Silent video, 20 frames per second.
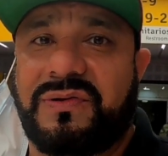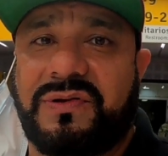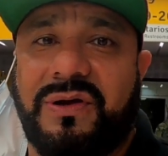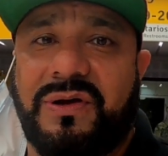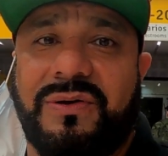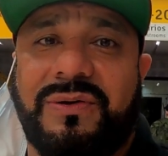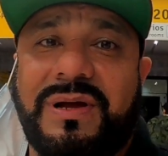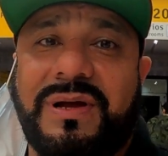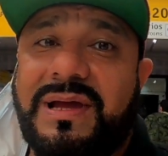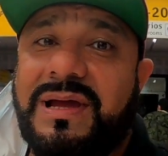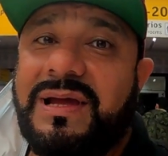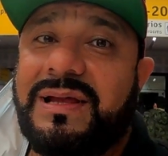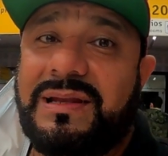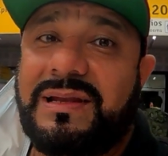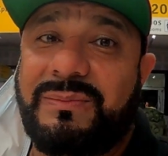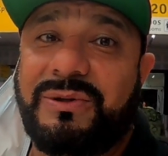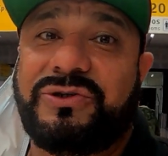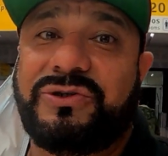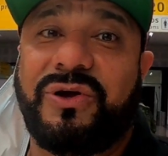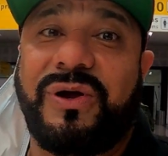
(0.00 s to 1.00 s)
So
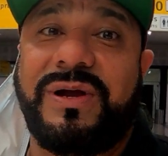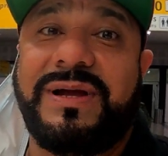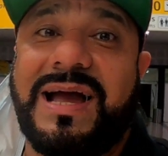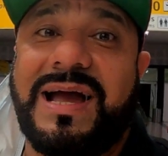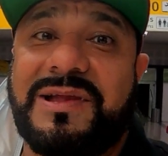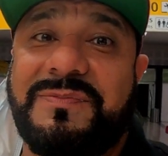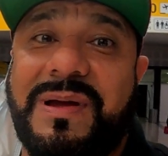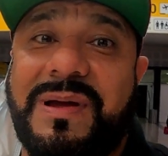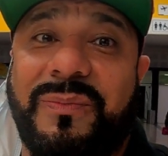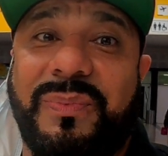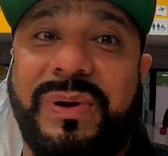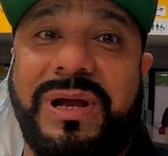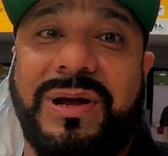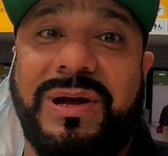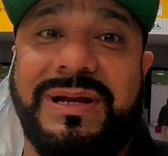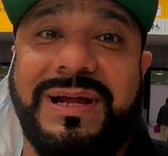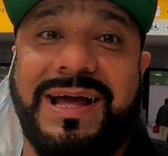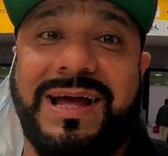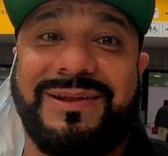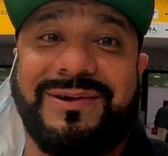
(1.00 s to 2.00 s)
let me show you guys, man. We
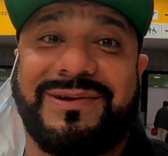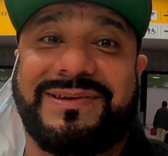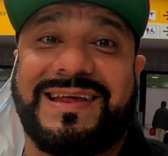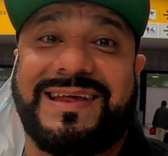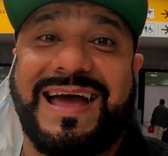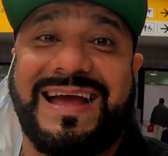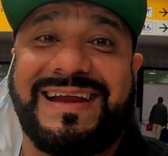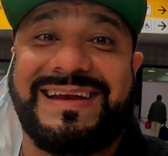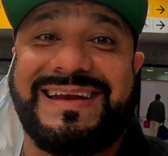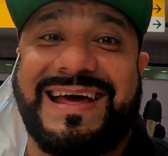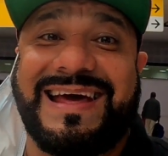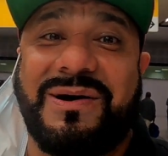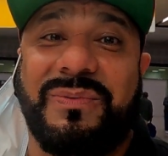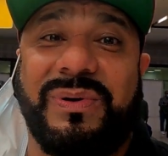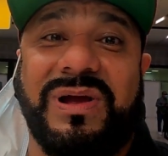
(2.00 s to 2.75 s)
on the other side now.